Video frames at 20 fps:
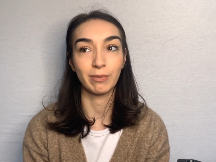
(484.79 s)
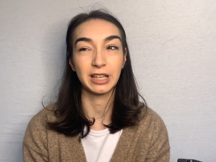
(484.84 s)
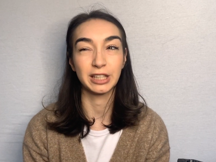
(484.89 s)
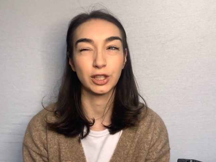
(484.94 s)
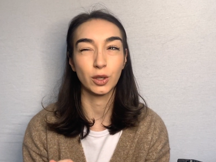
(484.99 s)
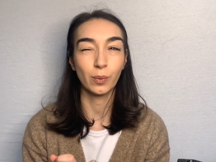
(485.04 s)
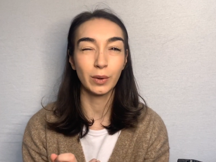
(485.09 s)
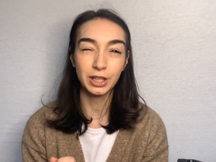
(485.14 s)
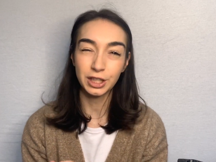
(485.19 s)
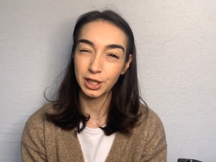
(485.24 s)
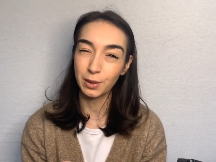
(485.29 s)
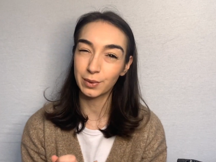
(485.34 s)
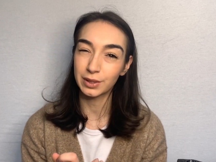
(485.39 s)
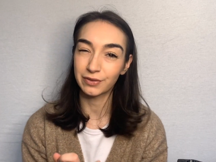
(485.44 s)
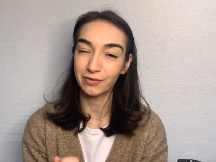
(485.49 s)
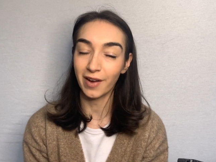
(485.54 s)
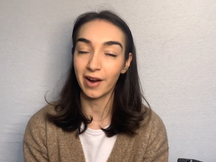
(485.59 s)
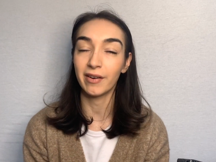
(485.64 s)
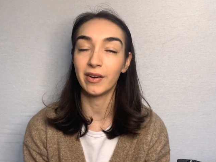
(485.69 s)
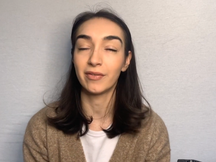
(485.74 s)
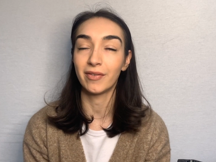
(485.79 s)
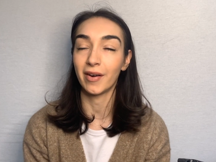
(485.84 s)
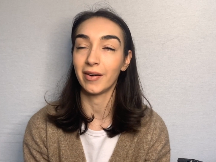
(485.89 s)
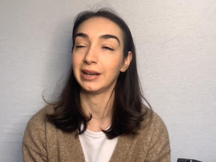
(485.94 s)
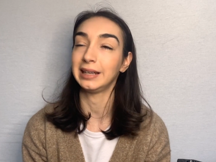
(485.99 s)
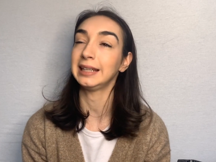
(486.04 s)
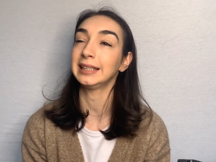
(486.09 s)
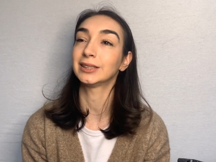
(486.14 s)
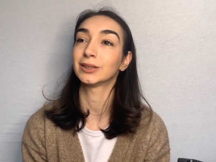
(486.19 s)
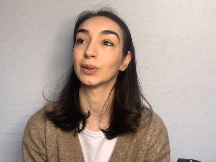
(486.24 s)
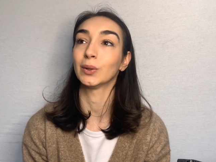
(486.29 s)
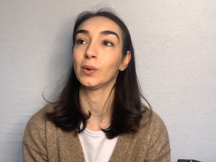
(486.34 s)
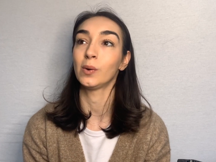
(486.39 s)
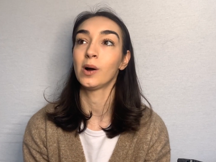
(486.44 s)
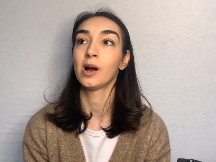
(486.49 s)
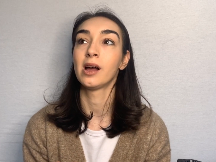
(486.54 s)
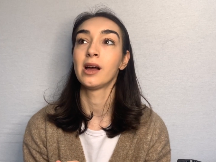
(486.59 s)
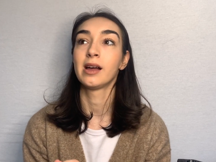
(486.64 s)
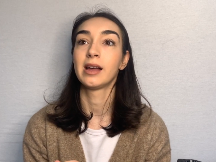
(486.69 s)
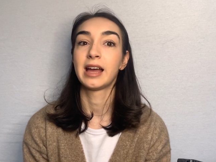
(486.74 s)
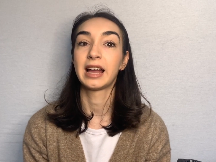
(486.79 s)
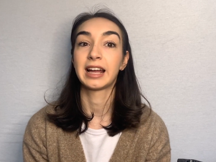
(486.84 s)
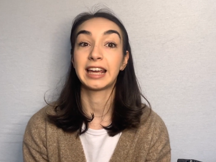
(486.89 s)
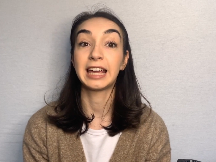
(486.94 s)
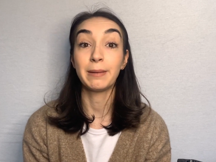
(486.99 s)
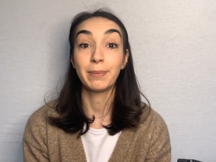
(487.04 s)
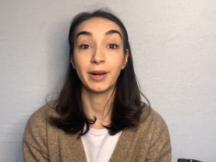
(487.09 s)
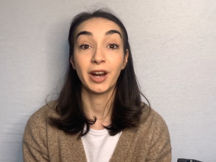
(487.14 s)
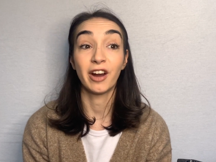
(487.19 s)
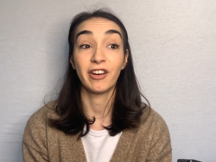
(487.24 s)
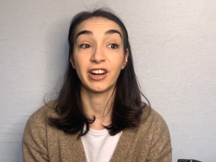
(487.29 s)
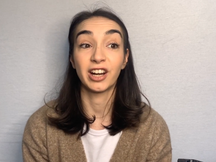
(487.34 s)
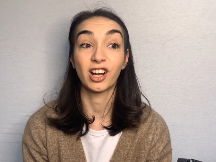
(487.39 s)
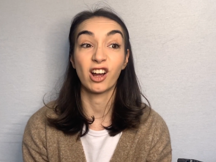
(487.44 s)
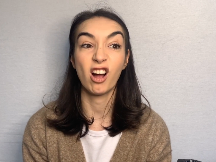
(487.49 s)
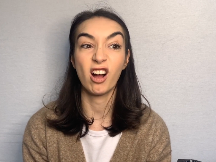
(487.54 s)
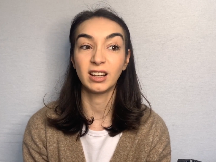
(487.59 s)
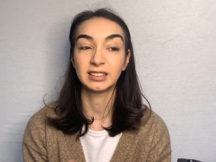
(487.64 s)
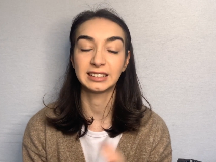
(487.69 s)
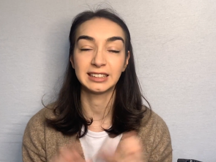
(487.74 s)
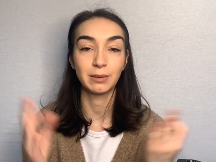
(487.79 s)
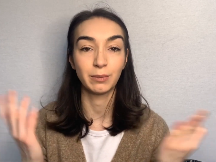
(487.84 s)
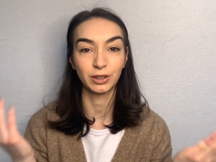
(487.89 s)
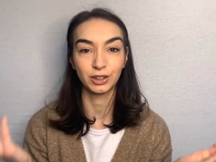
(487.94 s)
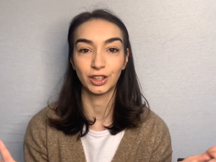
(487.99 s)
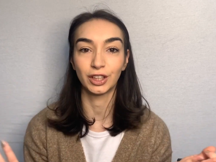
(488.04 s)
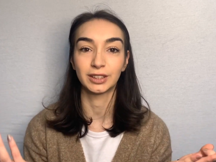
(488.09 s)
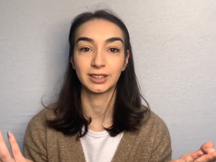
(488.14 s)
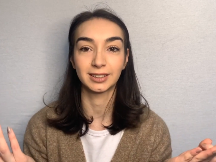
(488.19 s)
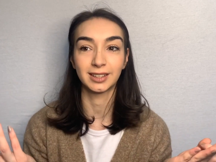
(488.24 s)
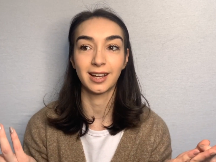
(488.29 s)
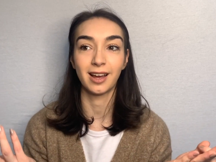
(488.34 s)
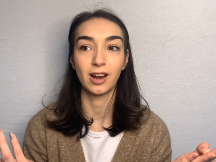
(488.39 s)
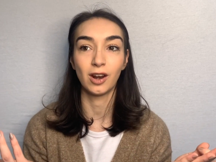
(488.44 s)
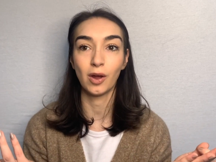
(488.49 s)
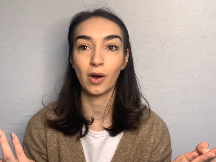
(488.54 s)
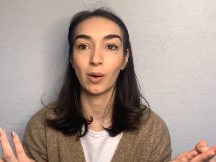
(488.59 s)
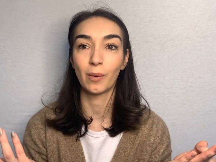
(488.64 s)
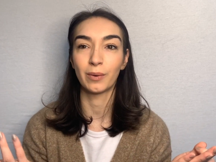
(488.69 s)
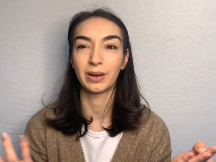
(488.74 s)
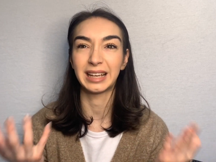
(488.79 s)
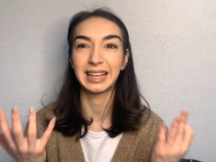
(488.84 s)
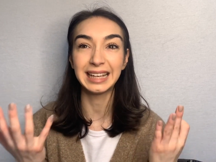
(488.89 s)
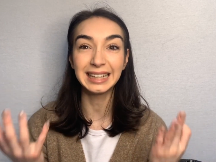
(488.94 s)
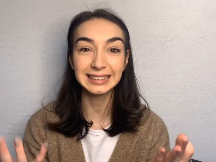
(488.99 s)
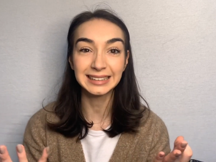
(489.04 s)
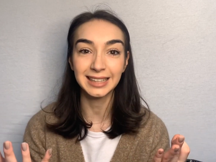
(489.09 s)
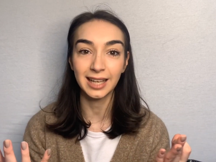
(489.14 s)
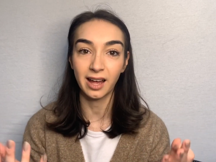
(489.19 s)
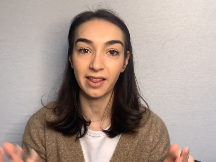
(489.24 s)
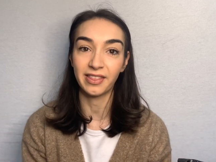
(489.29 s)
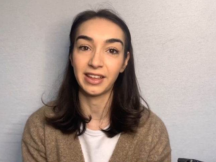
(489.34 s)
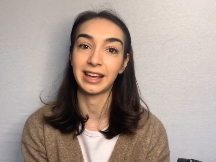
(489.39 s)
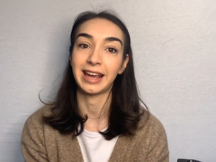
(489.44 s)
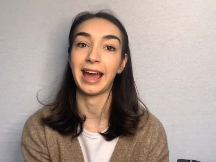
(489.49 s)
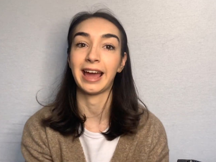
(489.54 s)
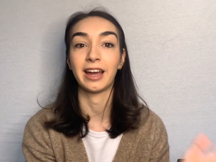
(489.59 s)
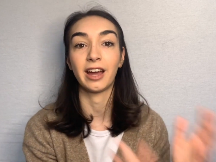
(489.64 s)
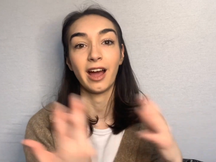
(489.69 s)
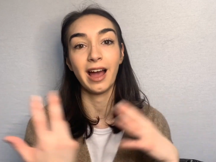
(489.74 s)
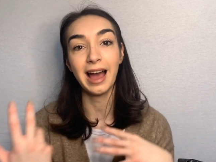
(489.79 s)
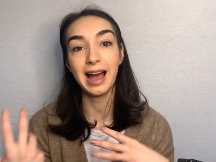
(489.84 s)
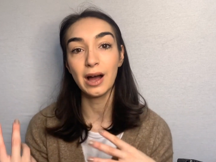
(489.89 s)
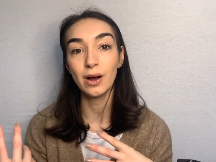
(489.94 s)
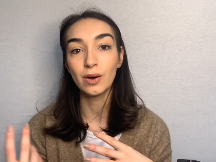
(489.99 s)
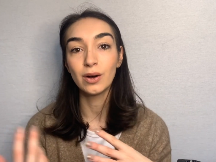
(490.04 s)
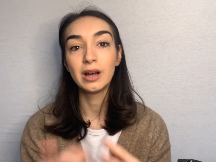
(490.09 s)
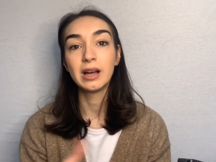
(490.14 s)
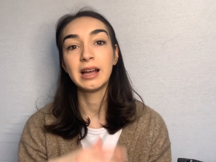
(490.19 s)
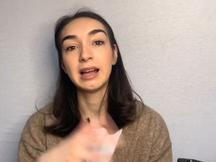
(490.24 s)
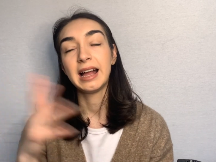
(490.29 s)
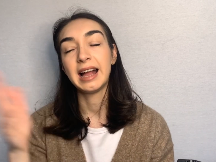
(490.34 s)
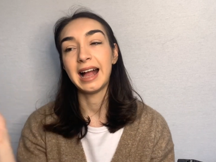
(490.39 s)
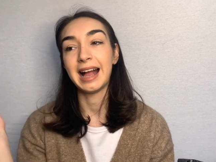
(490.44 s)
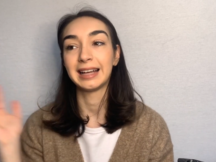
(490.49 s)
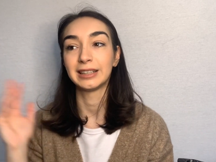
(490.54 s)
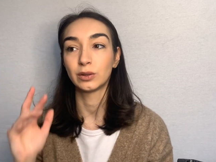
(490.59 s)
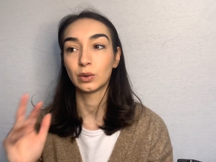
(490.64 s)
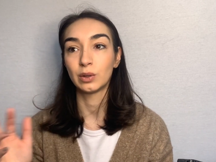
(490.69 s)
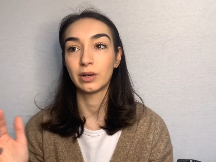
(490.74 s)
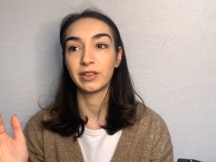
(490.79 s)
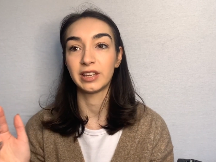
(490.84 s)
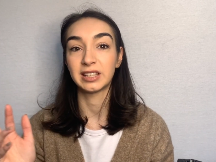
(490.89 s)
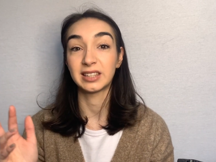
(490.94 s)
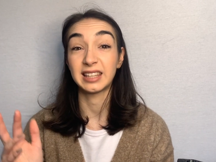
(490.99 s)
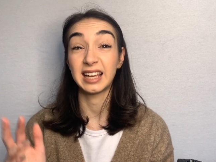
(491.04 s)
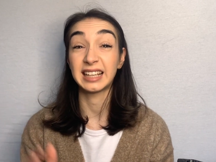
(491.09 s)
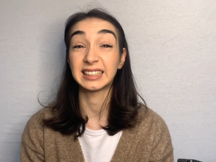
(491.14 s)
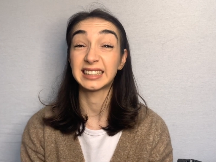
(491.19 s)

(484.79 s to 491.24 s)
So when she was very, very little, keeping her in a car seat was just a lot easier than getting her out and all of these things.